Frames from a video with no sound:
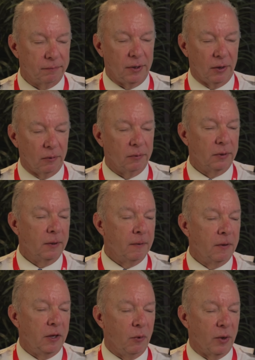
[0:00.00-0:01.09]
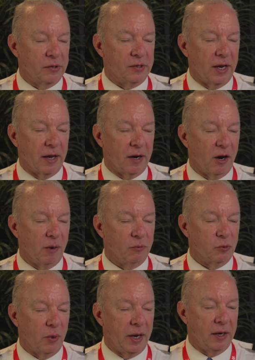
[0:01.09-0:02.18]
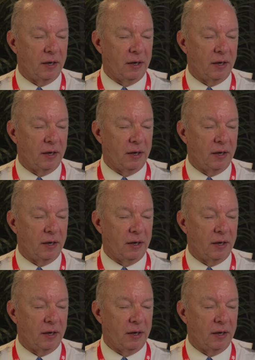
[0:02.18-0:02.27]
you know you want to stay out of harm's way